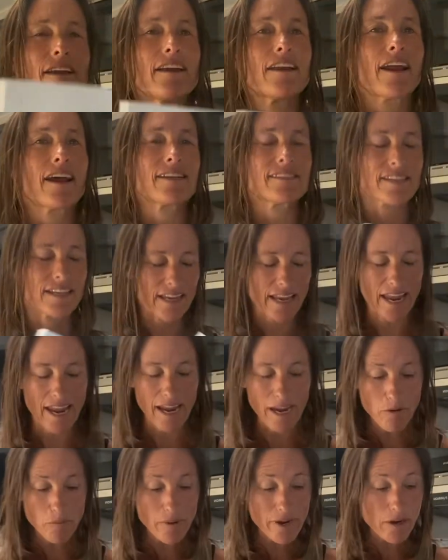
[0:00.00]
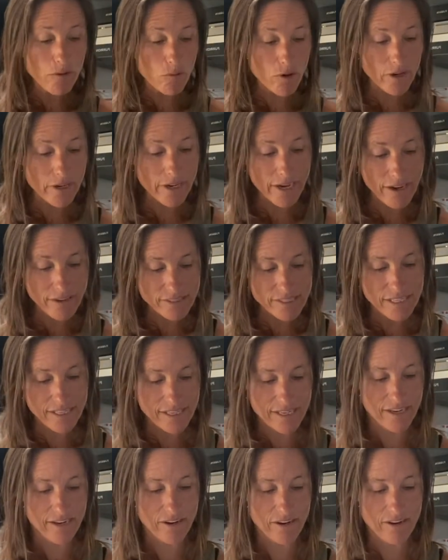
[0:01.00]
it has like 8-week workouts in
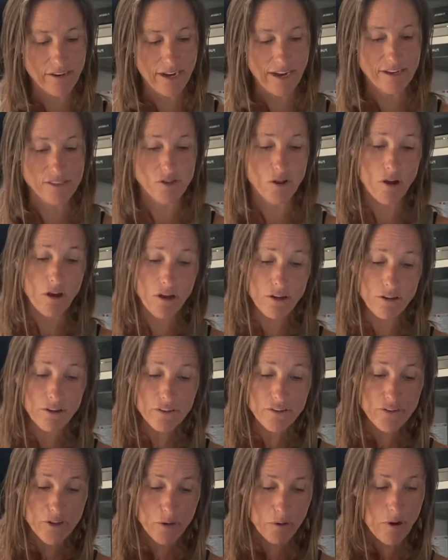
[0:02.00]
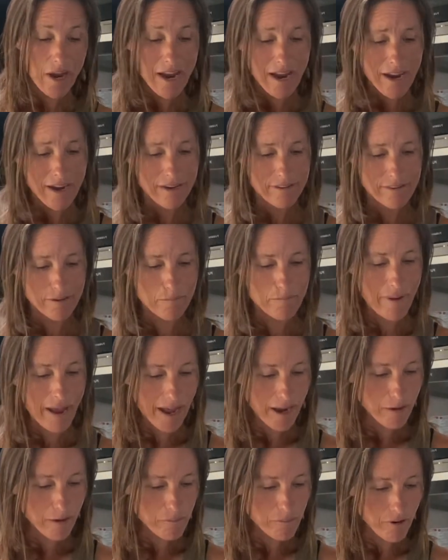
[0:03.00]
here. It has all of your, the
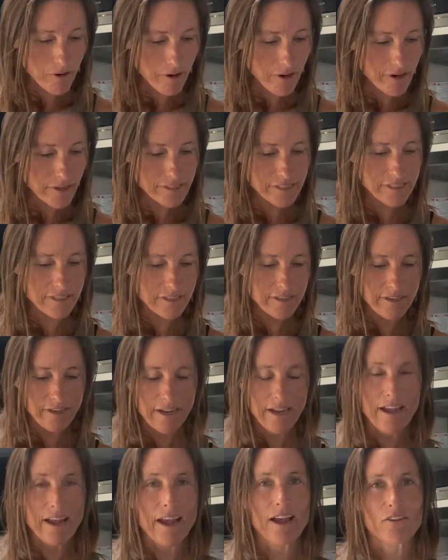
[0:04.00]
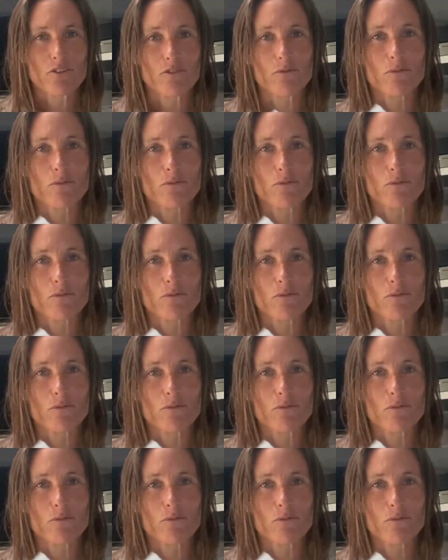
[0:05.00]
back part has